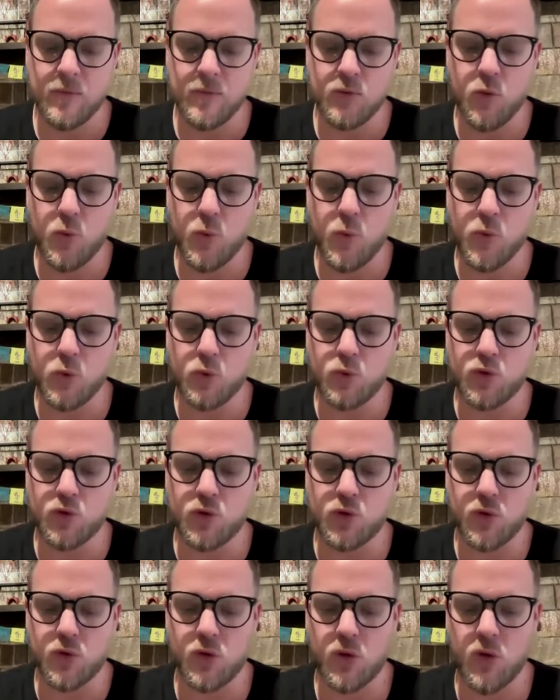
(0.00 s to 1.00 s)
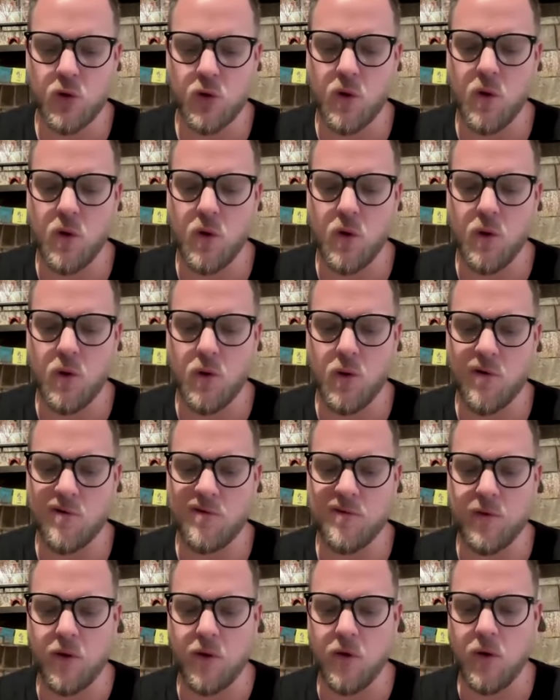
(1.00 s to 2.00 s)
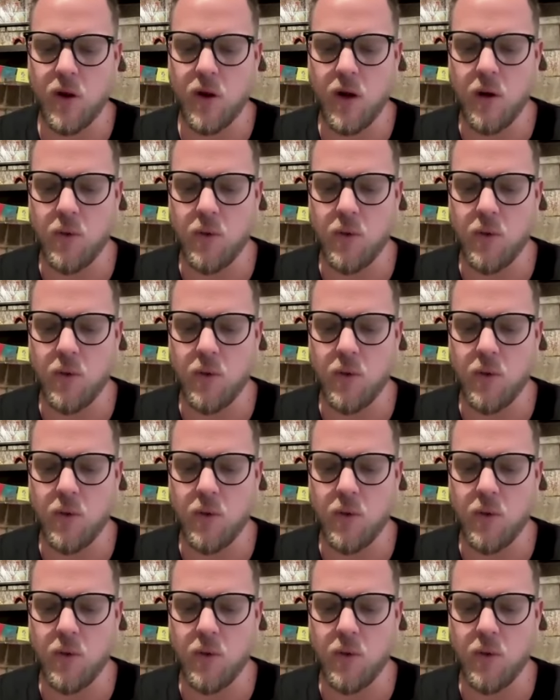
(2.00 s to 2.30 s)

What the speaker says: The root of all